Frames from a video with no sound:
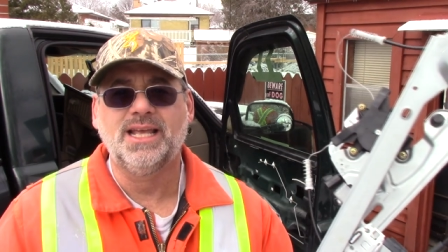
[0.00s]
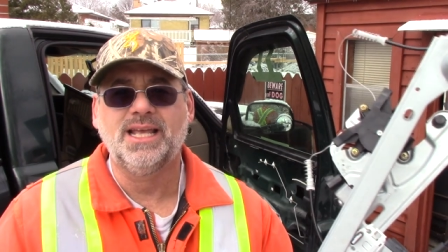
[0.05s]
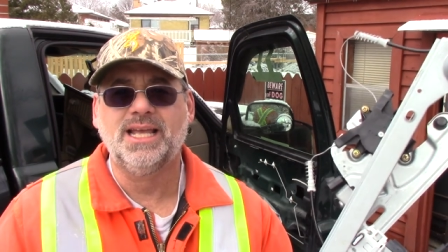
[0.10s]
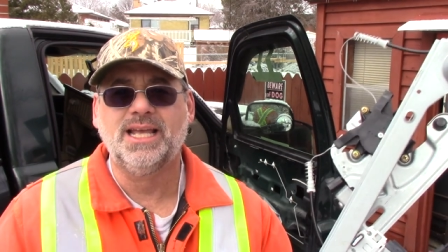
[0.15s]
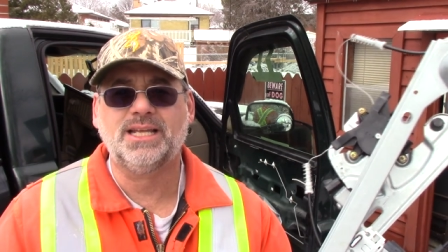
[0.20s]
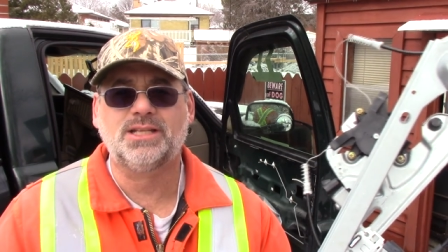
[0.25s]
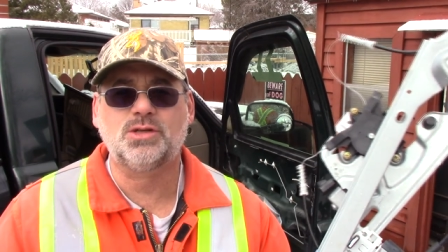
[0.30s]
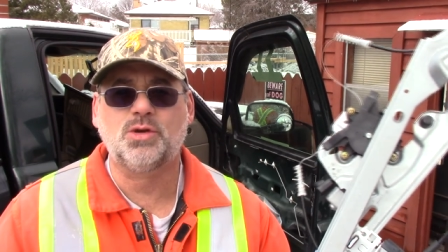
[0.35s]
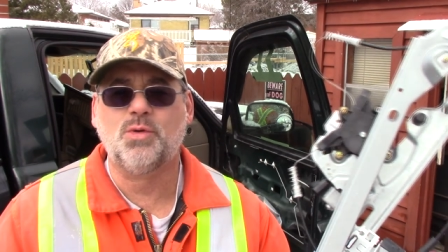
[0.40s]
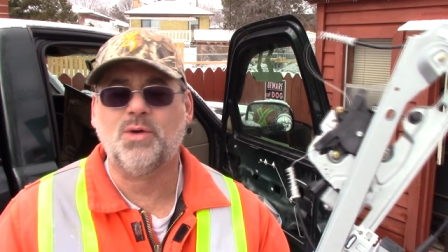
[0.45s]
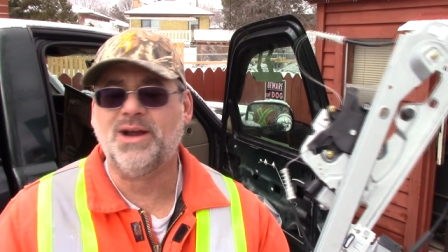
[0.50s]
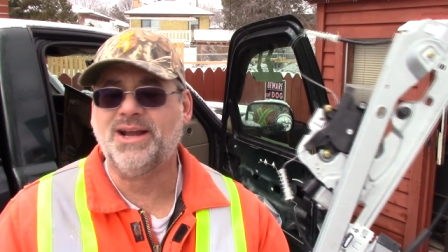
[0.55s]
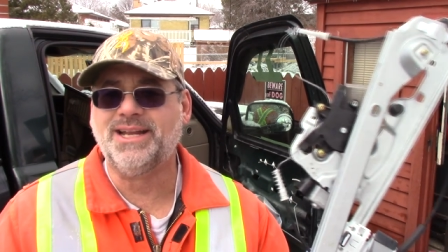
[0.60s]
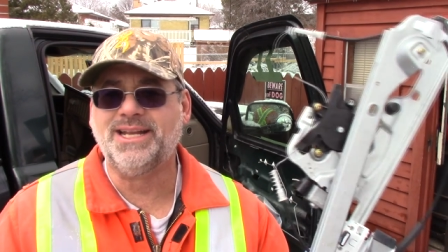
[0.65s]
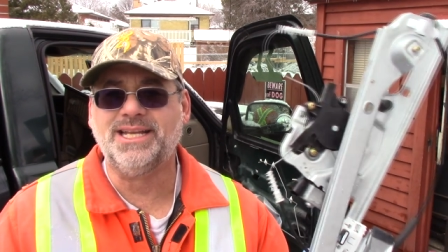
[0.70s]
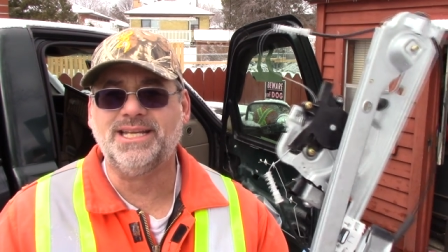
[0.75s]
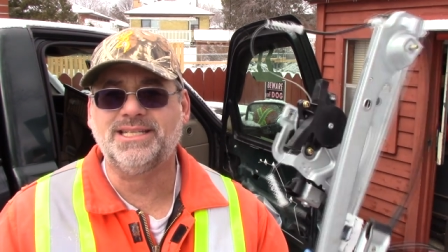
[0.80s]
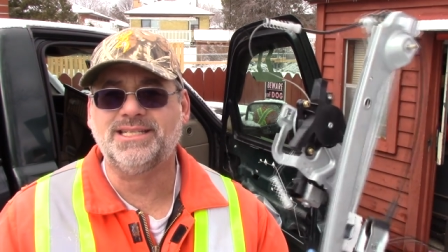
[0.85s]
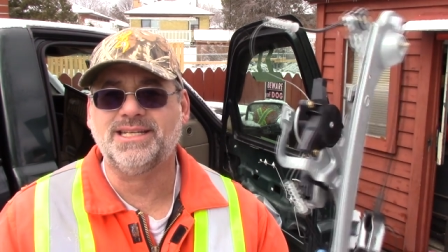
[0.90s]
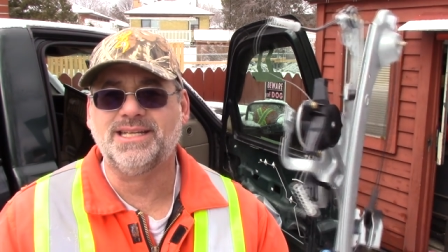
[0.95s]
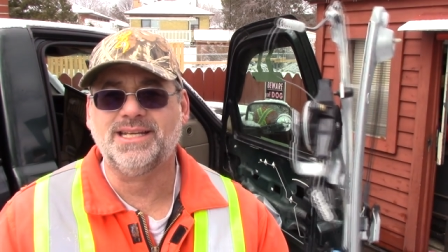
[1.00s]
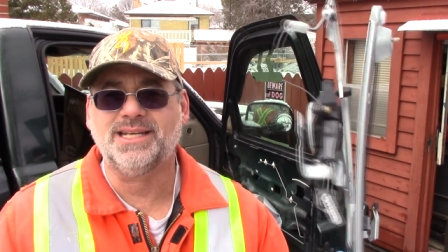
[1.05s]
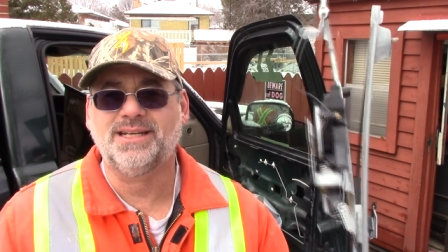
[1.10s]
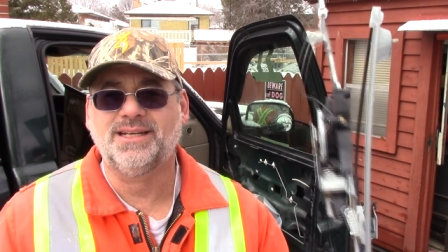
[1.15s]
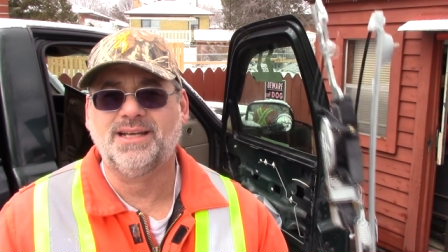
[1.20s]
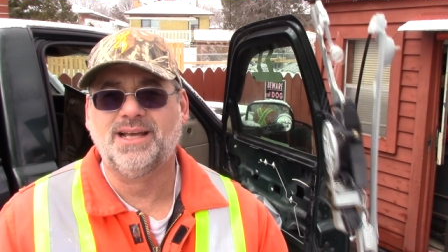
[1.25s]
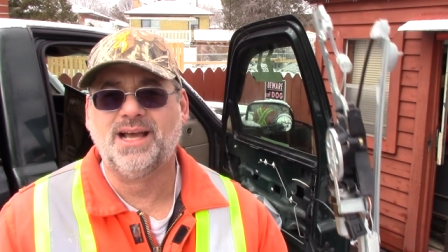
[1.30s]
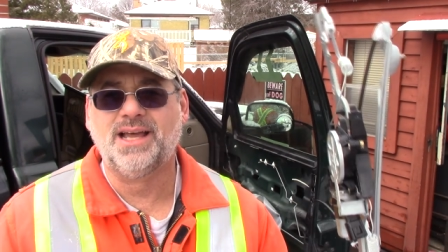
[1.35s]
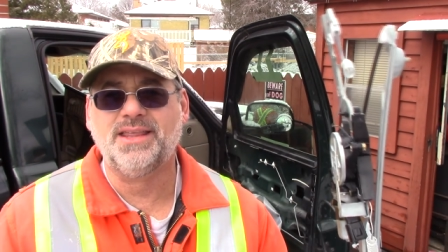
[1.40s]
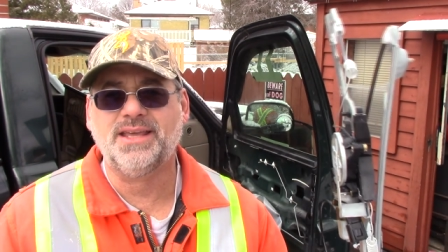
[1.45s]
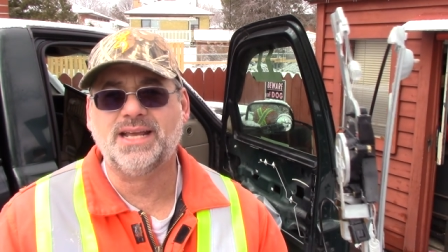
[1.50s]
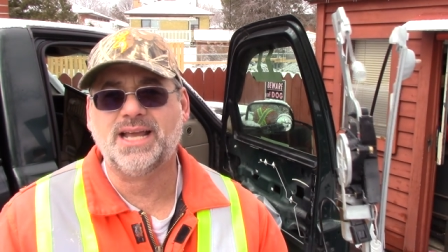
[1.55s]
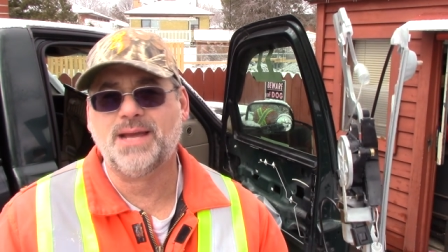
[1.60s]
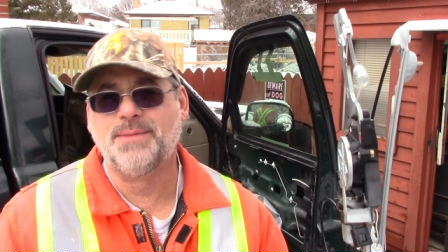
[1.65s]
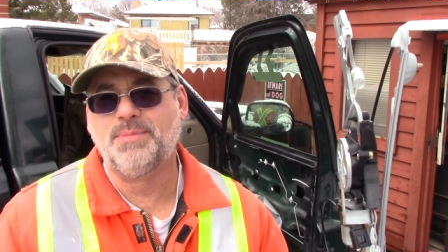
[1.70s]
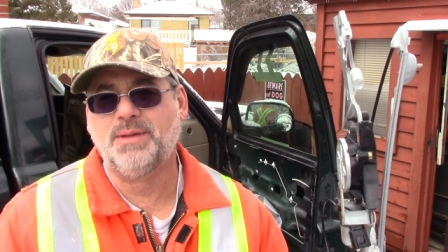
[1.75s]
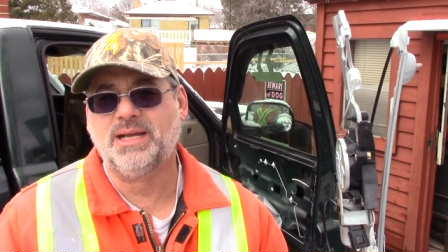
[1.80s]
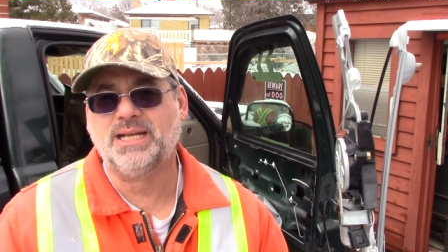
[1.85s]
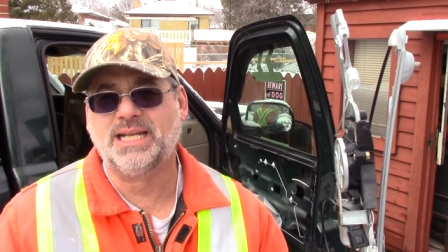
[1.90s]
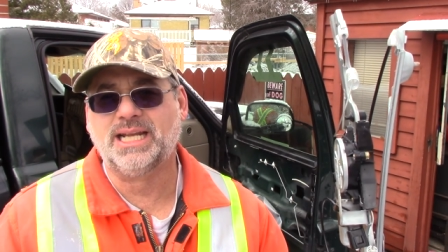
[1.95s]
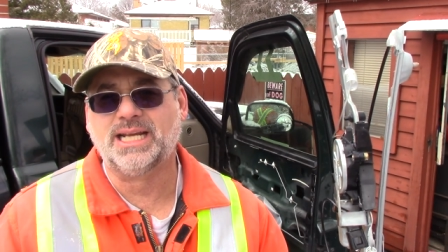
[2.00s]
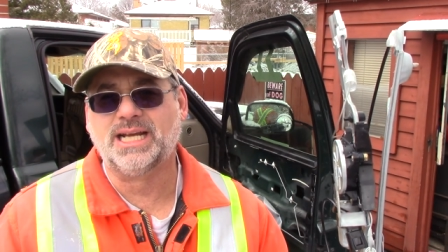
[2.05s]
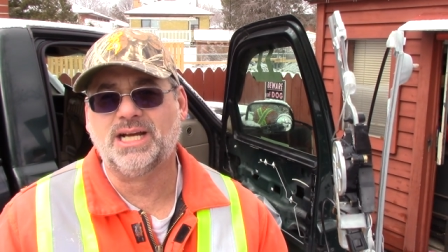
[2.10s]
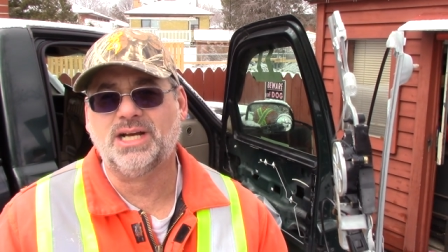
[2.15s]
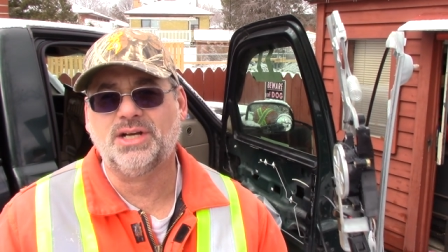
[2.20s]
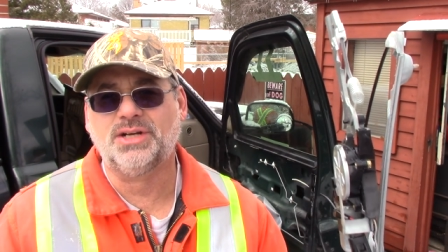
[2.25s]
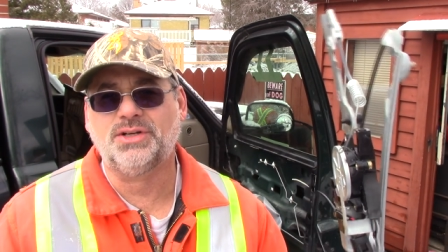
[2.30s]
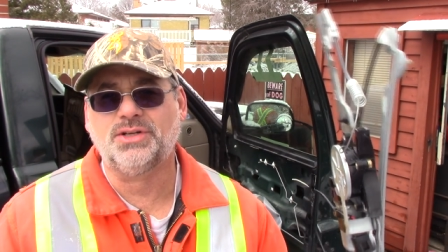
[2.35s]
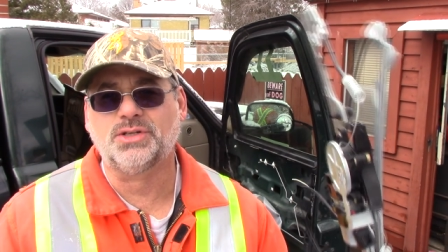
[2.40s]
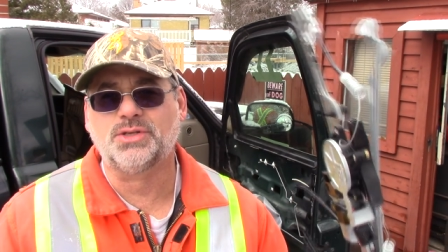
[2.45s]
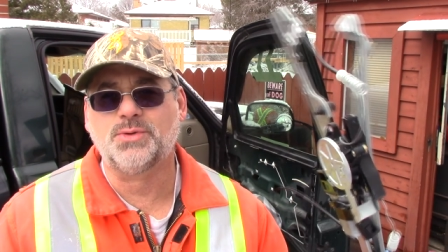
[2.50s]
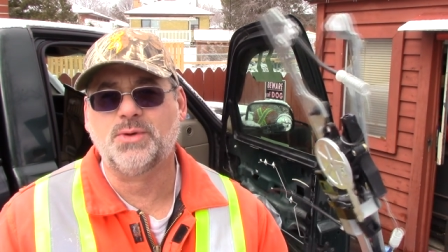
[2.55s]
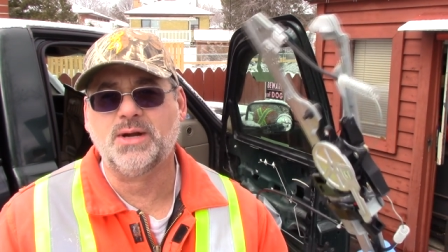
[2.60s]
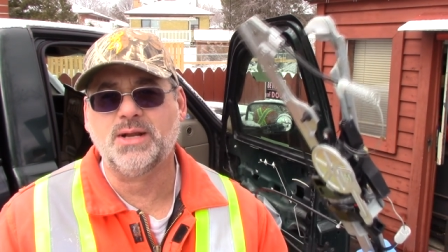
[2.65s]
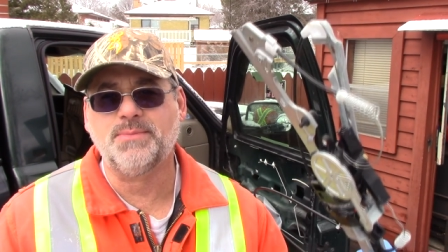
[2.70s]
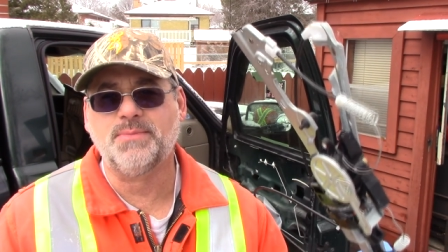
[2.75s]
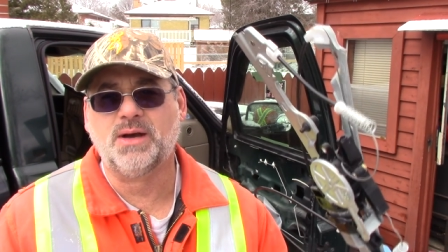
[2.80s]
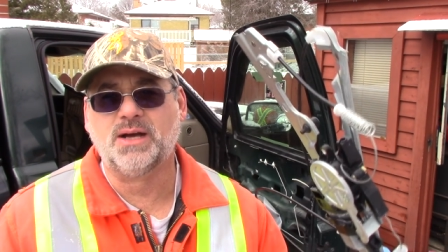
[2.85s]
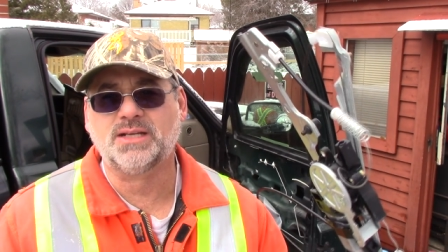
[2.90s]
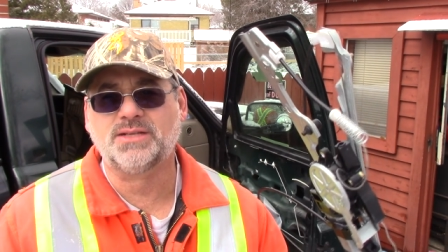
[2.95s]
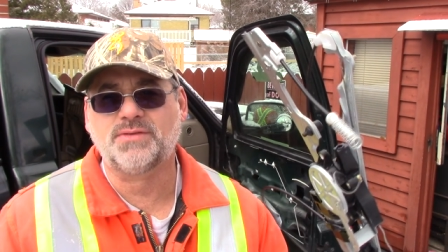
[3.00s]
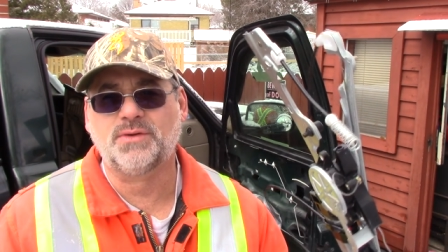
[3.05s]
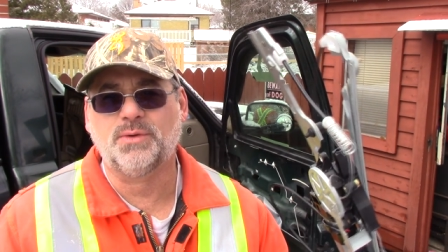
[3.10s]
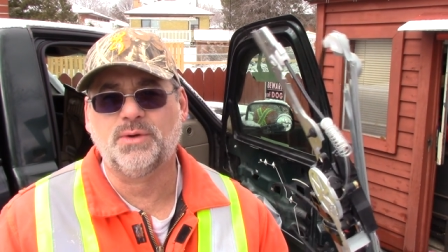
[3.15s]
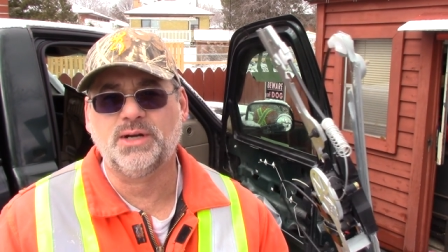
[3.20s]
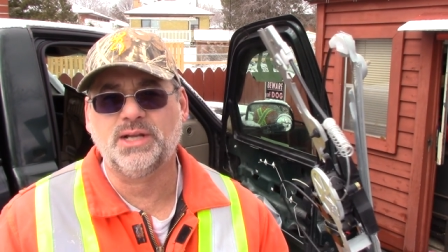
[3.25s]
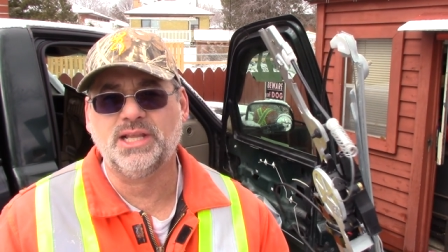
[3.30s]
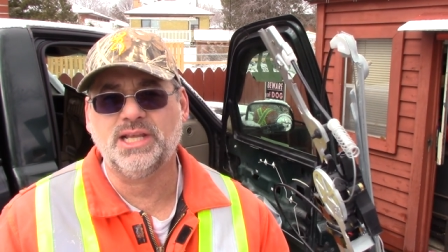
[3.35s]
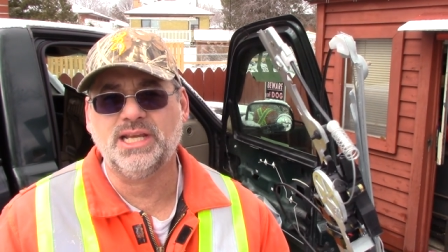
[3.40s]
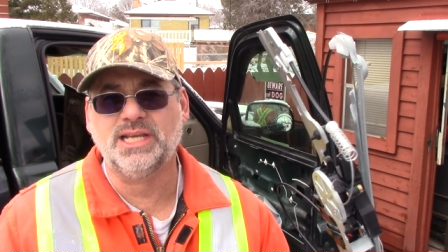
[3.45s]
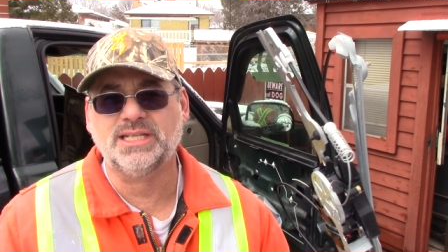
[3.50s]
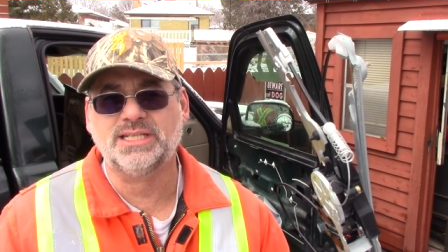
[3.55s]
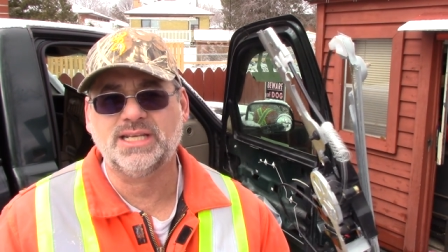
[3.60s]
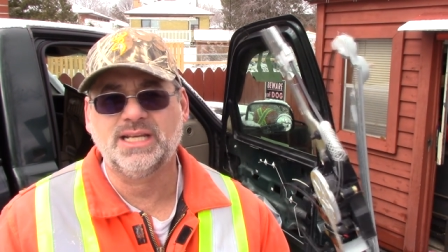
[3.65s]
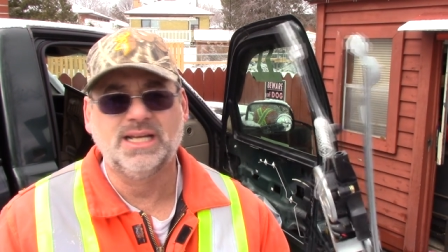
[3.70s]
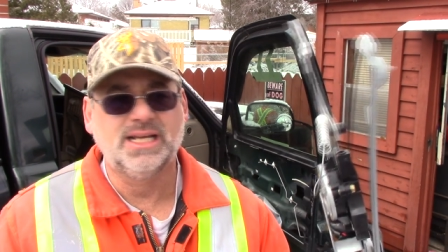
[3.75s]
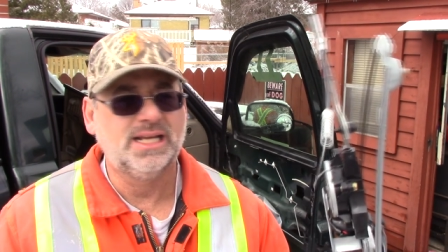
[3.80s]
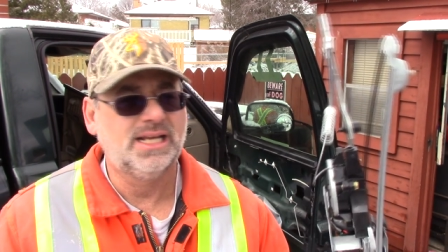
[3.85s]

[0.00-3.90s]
It's quite easy. I think I paid like 120 bucks for one of these